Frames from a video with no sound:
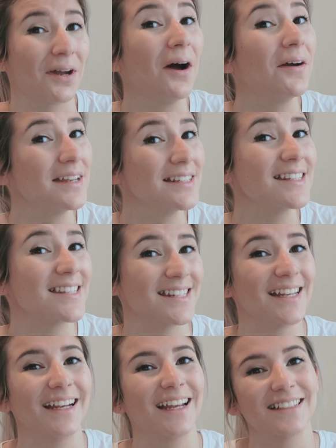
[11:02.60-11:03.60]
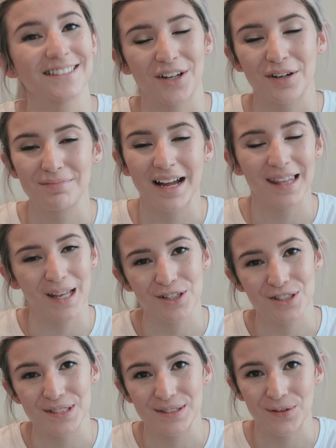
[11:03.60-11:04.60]
going to stick some
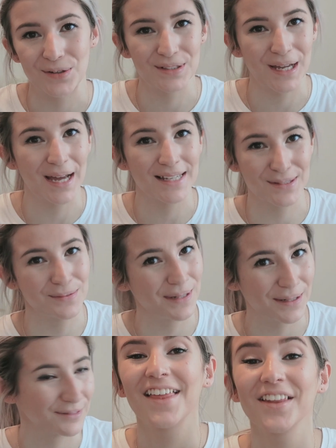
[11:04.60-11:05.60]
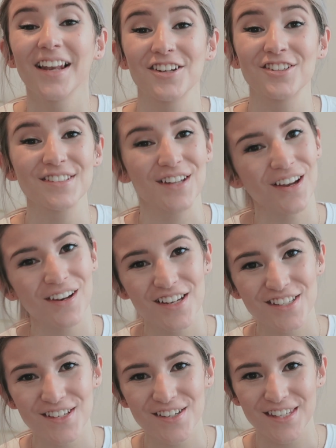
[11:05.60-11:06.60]
lashes on as well. The lashes that I
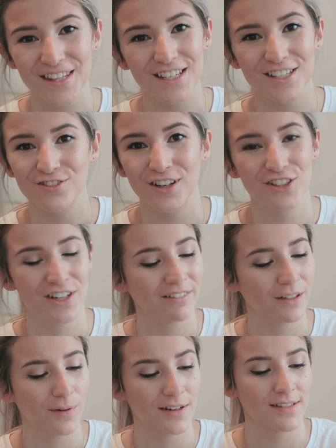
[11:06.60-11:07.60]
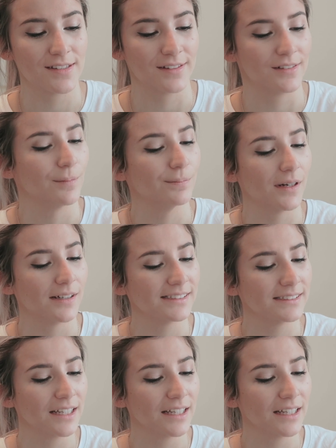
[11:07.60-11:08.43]
like to use are these red cherry ones, number